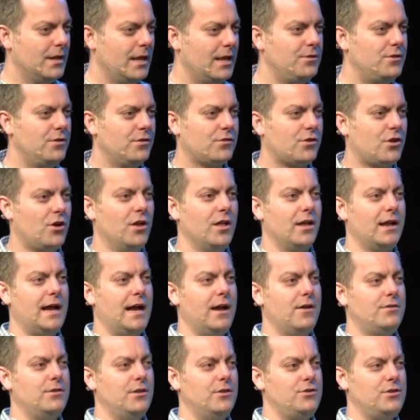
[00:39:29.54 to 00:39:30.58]
and just calling
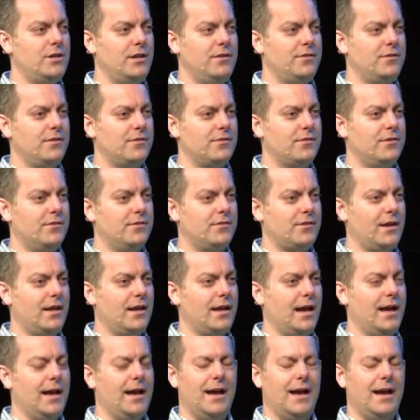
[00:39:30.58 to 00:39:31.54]
out to Jesus and saying,